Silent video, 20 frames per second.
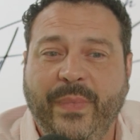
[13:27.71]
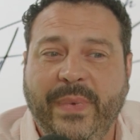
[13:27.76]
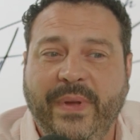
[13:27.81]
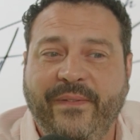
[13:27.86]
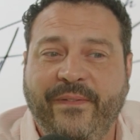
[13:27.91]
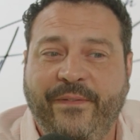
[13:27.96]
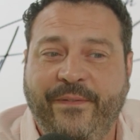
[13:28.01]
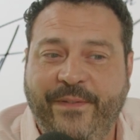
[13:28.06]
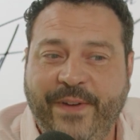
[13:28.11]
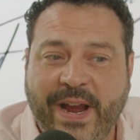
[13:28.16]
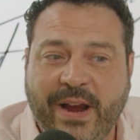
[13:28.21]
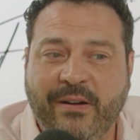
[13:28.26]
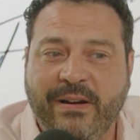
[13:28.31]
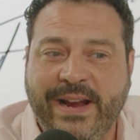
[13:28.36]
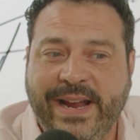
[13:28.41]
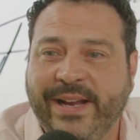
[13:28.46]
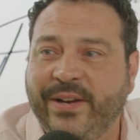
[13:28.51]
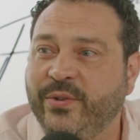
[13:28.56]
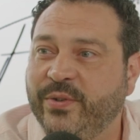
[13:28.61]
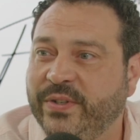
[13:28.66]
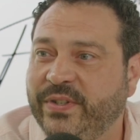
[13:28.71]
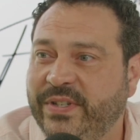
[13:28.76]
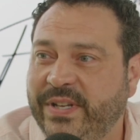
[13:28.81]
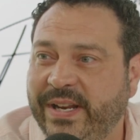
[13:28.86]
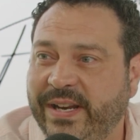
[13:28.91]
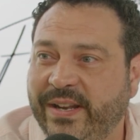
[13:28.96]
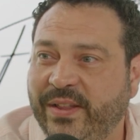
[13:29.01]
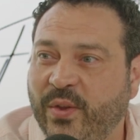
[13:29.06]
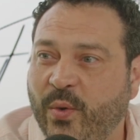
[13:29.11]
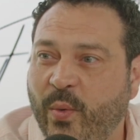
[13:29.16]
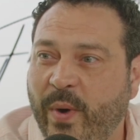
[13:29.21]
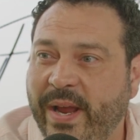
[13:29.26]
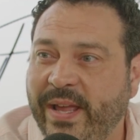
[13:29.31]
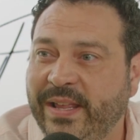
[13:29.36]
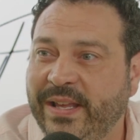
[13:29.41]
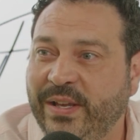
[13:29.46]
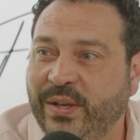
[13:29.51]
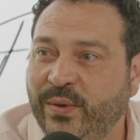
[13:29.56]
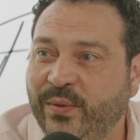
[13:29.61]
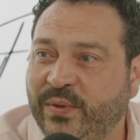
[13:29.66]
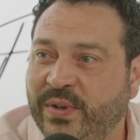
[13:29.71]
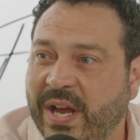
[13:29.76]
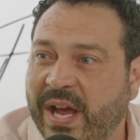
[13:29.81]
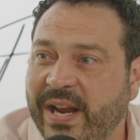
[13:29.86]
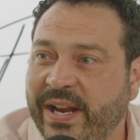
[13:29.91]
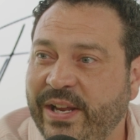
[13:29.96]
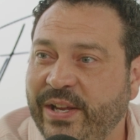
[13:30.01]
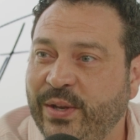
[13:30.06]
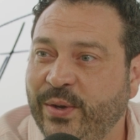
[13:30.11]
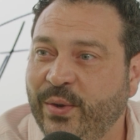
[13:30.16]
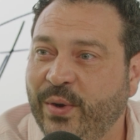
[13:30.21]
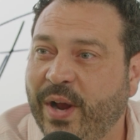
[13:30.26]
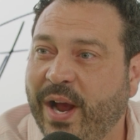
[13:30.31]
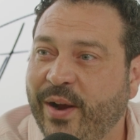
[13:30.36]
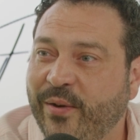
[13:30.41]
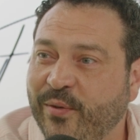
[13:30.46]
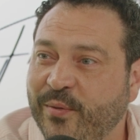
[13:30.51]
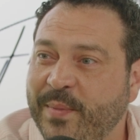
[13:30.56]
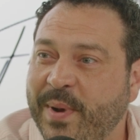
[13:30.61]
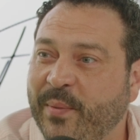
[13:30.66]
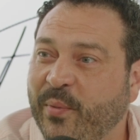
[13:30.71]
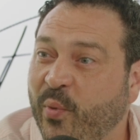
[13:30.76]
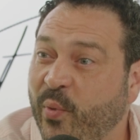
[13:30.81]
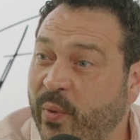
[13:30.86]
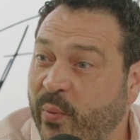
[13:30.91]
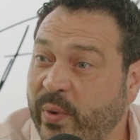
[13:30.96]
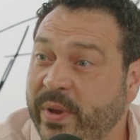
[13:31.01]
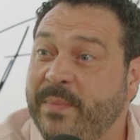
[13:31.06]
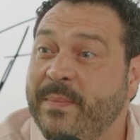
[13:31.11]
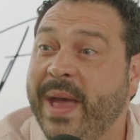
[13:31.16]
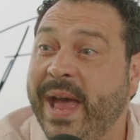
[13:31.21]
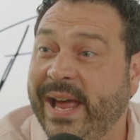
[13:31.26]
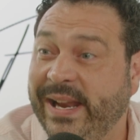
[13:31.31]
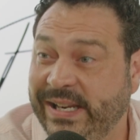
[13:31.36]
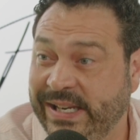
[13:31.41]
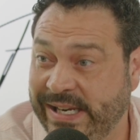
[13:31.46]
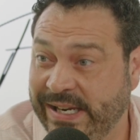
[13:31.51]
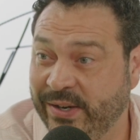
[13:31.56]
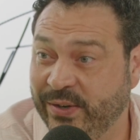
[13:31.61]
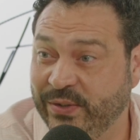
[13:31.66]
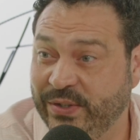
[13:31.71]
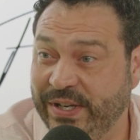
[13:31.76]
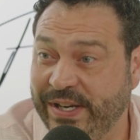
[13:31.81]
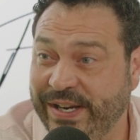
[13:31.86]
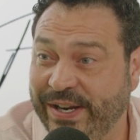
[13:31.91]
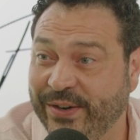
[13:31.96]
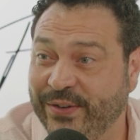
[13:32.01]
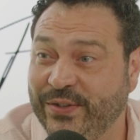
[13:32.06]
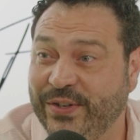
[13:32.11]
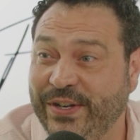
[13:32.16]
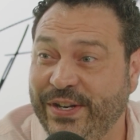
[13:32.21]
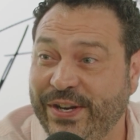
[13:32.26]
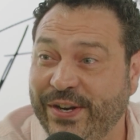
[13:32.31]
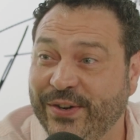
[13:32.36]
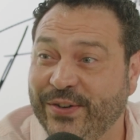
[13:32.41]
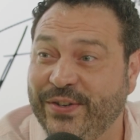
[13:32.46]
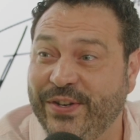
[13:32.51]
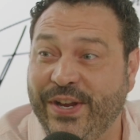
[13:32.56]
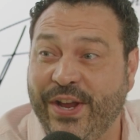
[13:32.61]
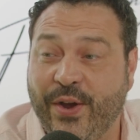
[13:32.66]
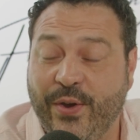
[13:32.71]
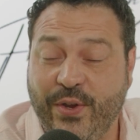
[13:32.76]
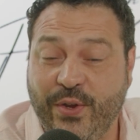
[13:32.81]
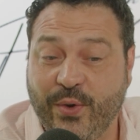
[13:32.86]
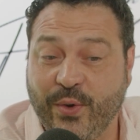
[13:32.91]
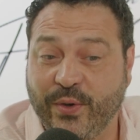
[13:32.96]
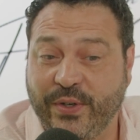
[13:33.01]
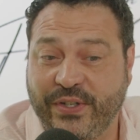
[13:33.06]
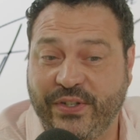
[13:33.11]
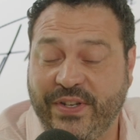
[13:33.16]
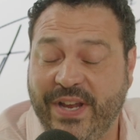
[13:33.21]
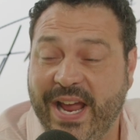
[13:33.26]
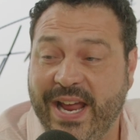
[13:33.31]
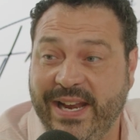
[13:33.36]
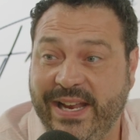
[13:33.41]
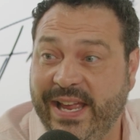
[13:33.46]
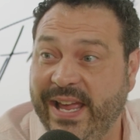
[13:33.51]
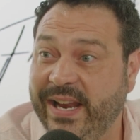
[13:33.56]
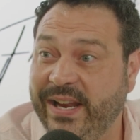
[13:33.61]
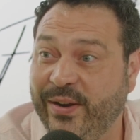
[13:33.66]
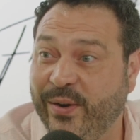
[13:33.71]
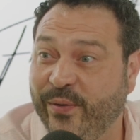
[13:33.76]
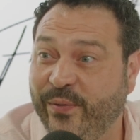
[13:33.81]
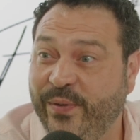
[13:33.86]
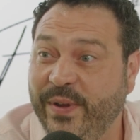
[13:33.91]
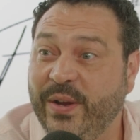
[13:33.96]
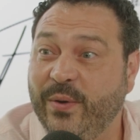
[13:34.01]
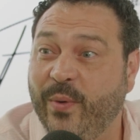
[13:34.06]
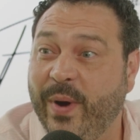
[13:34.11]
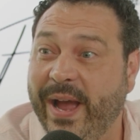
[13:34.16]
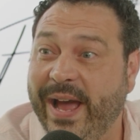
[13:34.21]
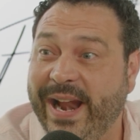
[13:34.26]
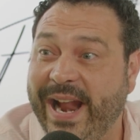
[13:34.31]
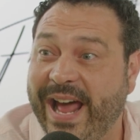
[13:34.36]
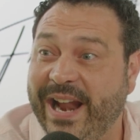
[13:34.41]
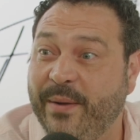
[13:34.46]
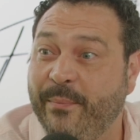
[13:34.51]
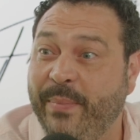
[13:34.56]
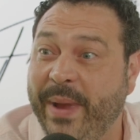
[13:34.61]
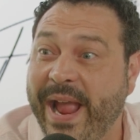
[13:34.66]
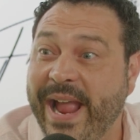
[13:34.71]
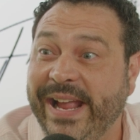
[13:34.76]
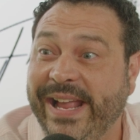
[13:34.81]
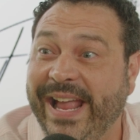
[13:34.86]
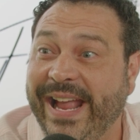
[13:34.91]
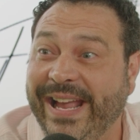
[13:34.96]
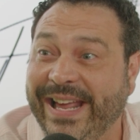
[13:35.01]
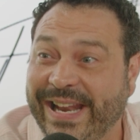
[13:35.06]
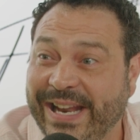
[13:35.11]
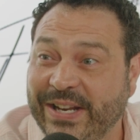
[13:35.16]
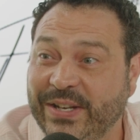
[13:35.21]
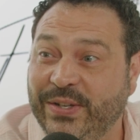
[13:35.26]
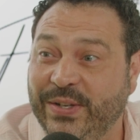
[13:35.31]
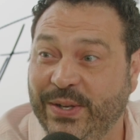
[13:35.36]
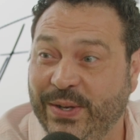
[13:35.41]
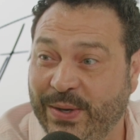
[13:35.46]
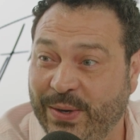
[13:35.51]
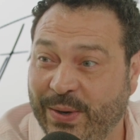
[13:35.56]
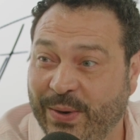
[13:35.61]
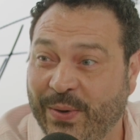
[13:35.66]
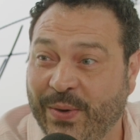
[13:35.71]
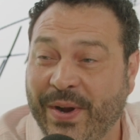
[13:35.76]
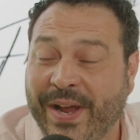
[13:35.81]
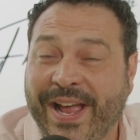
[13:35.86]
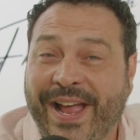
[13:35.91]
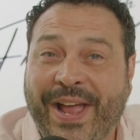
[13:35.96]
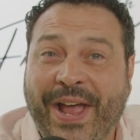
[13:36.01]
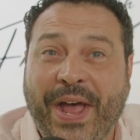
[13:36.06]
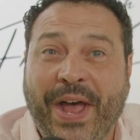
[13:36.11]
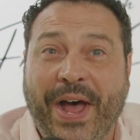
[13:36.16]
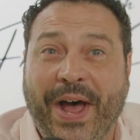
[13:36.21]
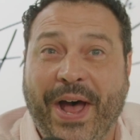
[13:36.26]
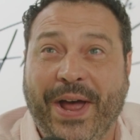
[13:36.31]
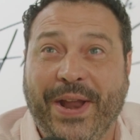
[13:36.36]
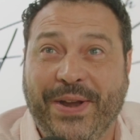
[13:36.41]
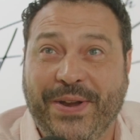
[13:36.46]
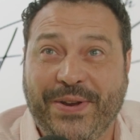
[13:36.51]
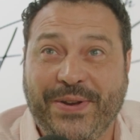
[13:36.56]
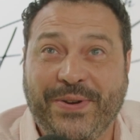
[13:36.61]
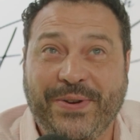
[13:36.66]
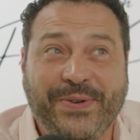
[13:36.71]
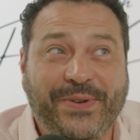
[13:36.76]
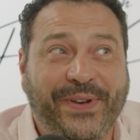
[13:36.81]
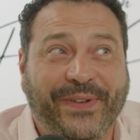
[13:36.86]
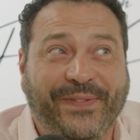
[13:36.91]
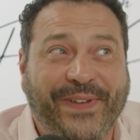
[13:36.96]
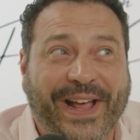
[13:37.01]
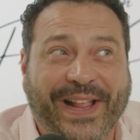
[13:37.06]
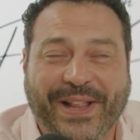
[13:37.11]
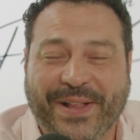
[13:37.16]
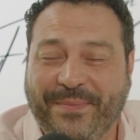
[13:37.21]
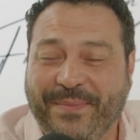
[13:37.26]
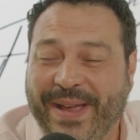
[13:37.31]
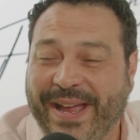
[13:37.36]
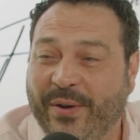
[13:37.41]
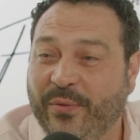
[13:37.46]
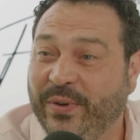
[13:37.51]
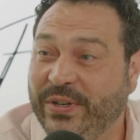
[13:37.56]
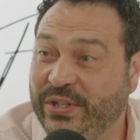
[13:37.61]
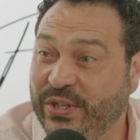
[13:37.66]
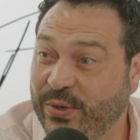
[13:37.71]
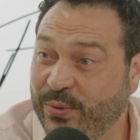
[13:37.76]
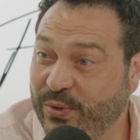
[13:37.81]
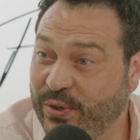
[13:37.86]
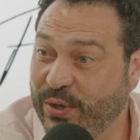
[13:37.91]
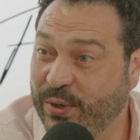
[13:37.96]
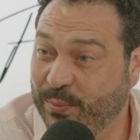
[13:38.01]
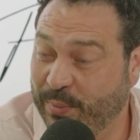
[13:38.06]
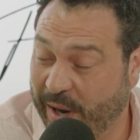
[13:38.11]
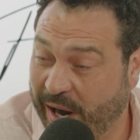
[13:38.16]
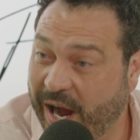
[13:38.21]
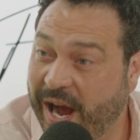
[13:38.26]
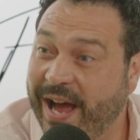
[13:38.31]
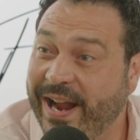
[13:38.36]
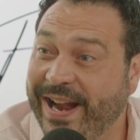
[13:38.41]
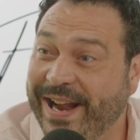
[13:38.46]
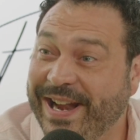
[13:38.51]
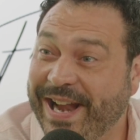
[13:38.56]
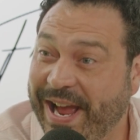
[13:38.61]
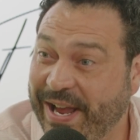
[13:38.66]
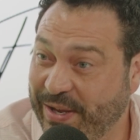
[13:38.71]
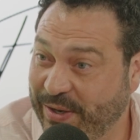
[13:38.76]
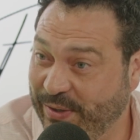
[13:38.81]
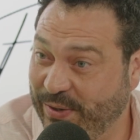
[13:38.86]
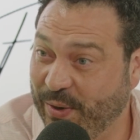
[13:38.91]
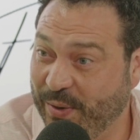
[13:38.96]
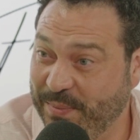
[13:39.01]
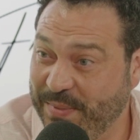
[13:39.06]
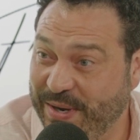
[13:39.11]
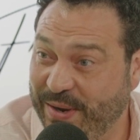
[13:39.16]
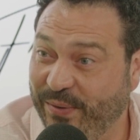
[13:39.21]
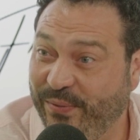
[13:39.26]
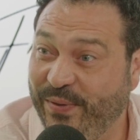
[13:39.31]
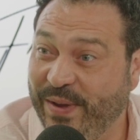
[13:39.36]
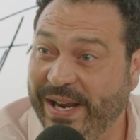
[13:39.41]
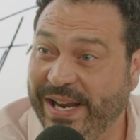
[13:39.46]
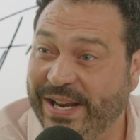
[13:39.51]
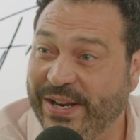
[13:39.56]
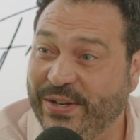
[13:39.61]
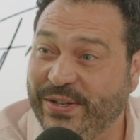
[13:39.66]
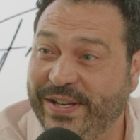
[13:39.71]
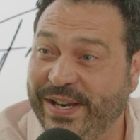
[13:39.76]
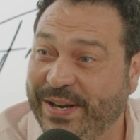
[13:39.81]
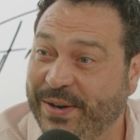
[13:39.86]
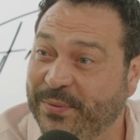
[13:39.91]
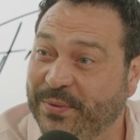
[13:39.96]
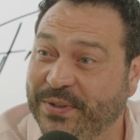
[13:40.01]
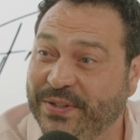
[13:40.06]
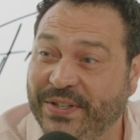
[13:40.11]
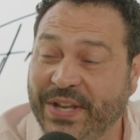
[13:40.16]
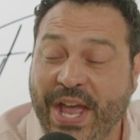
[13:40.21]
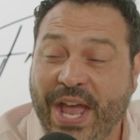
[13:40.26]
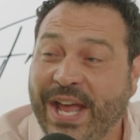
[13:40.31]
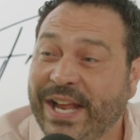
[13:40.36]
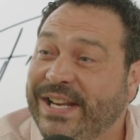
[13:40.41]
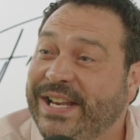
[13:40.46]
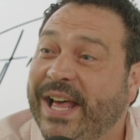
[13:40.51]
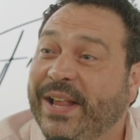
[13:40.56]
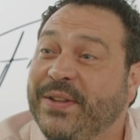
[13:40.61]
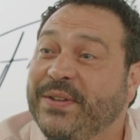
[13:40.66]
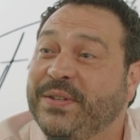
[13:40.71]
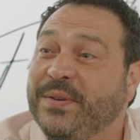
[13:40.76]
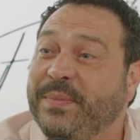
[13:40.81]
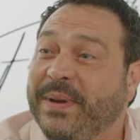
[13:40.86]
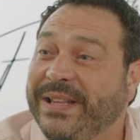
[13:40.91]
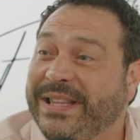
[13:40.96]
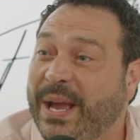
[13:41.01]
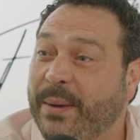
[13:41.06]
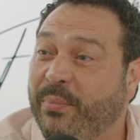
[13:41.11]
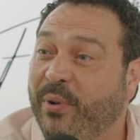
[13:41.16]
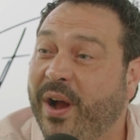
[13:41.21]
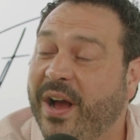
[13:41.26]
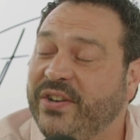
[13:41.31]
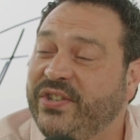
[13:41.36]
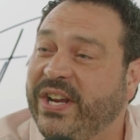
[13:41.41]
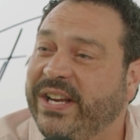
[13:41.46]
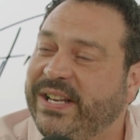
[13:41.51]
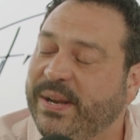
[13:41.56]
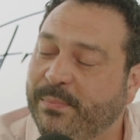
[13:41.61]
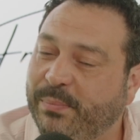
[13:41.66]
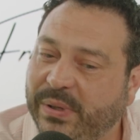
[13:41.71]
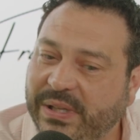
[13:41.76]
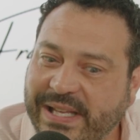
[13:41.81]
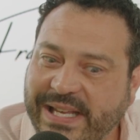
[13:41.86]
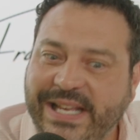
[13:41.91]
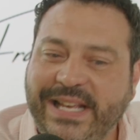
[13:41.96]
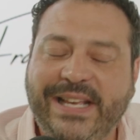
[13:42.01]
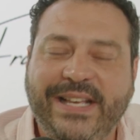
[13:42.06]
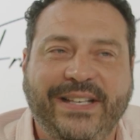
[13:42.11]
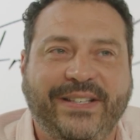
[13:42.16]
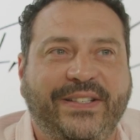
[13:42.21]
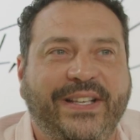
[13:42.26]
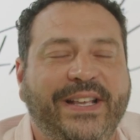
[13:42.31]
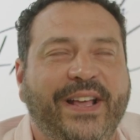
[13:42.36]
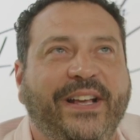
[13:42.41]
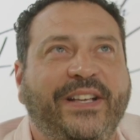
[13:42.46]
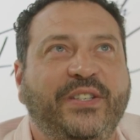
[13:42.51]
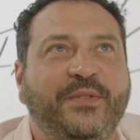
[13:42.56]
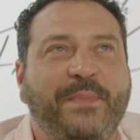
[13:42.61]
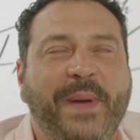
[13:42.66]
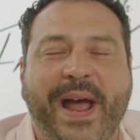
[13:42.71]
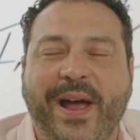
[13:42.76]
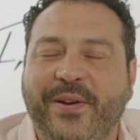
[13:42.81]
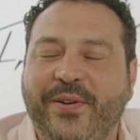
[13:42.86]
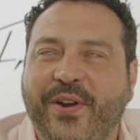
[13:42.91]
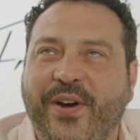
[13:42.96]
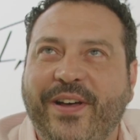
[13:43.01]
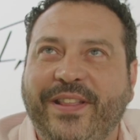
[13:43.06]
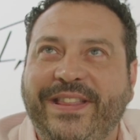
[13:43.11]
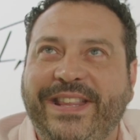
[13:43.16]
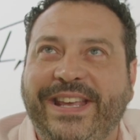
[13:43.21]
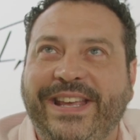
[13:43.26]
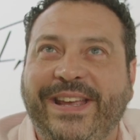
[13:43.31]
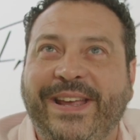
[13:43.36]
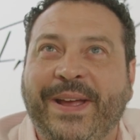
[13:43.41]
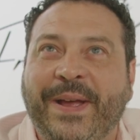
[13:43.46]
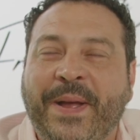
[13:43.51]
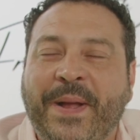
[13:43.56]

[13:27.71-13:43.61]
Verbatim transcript: very interested in the way that you've done it. You, I remember when we met years and mm -hmm. years and years ago, you were just kind of getting your feet wet yep. out of banking and into yep. a new development, which you you bought, and now you told mm -hmm. me mm-hmm. you finished. Yep. And it was tell us about that project and please expound on the